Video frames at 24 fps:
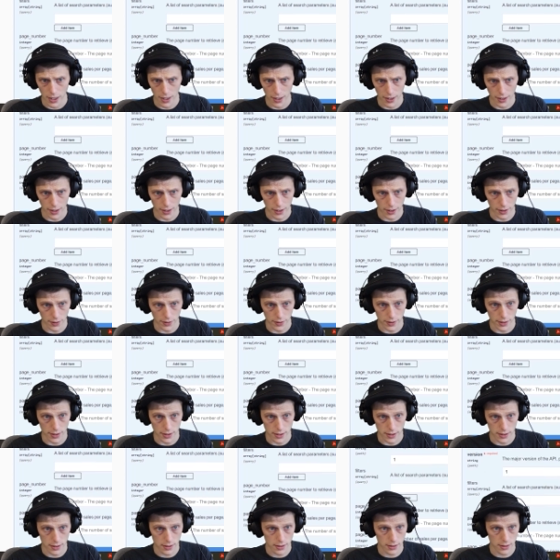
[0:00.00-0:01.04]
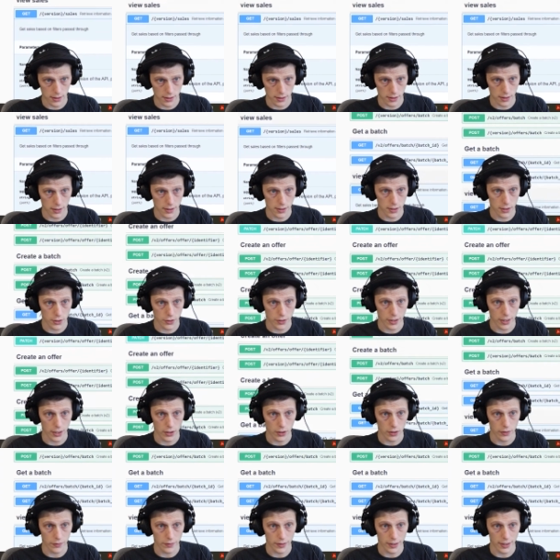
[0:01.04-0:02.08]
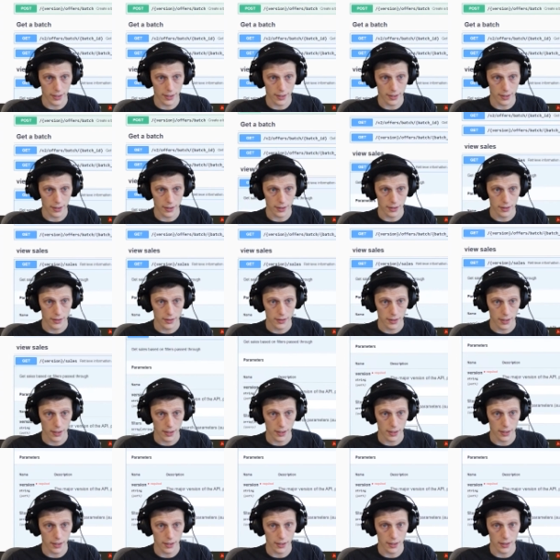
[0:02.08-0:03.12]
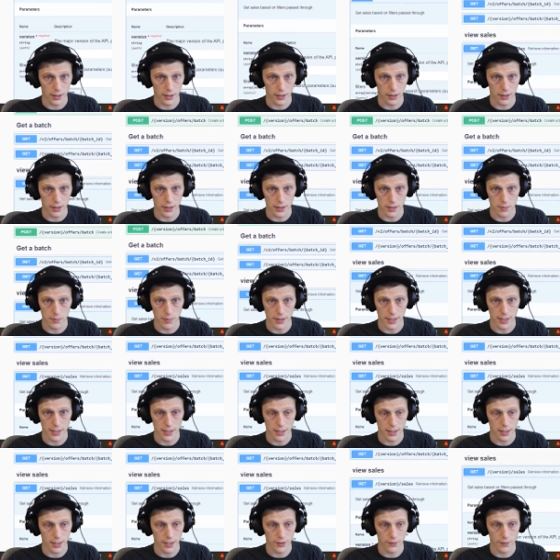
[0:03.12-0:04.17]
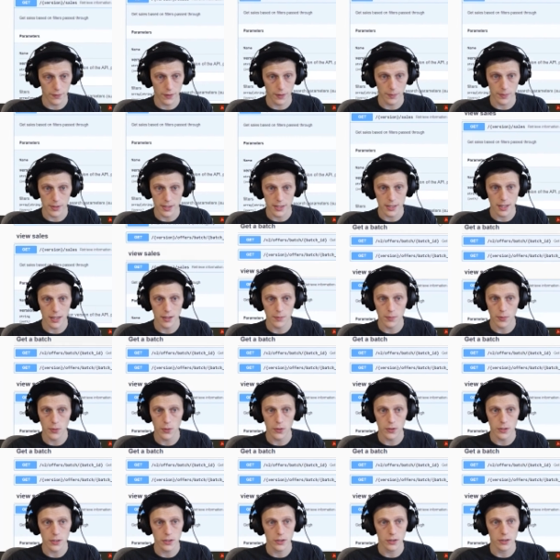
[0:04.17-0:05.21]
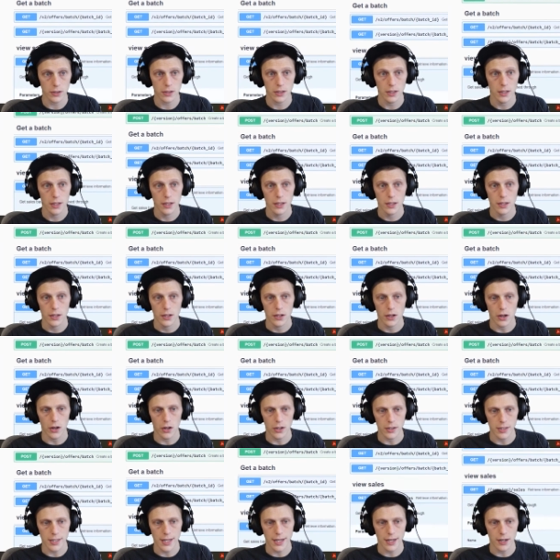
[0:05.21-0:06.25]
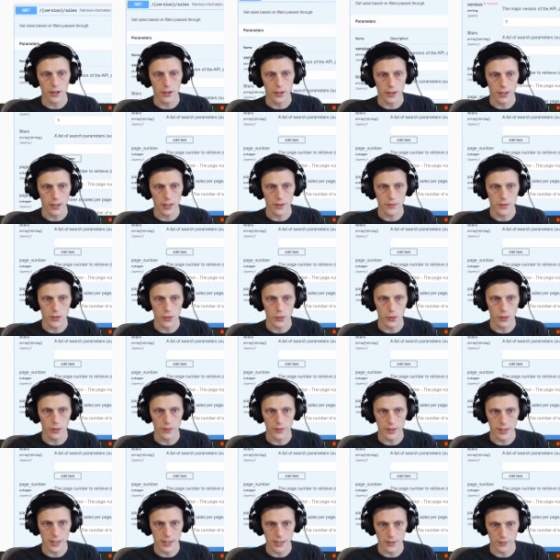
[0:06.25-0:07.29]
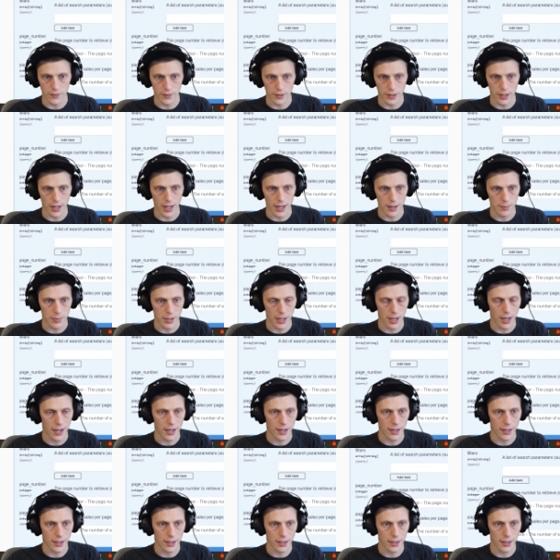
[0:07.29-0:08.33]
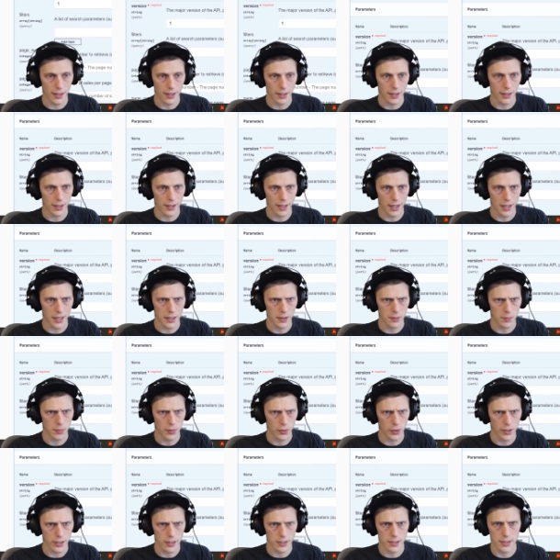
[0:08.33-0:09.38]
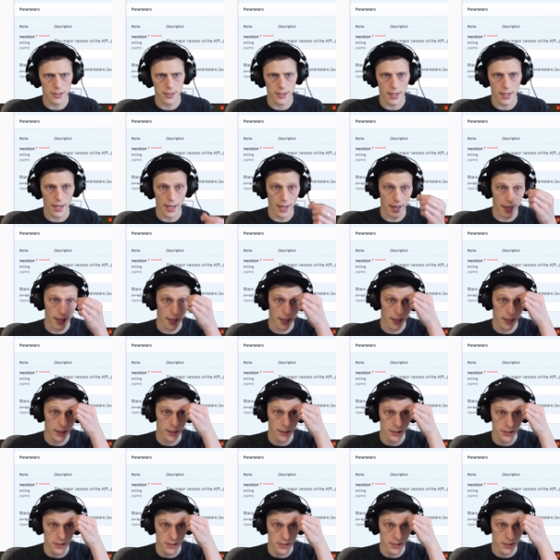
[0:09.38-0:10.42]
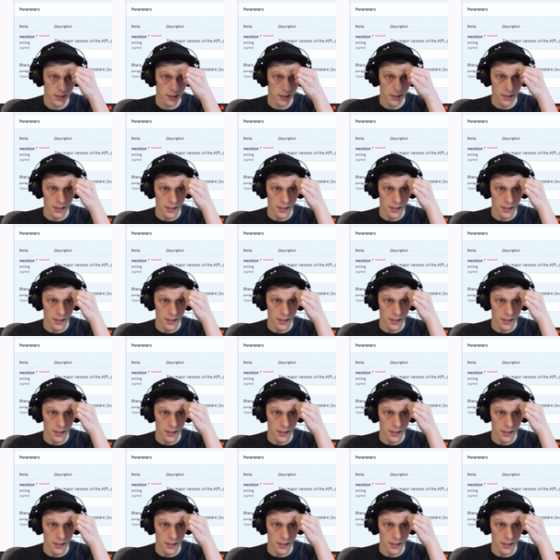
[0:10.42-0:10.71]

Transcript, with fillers: uh, this screen over here. Uh, it's basically from the seller portal on Takealot, it gives you all of these different API uh, endpoints. And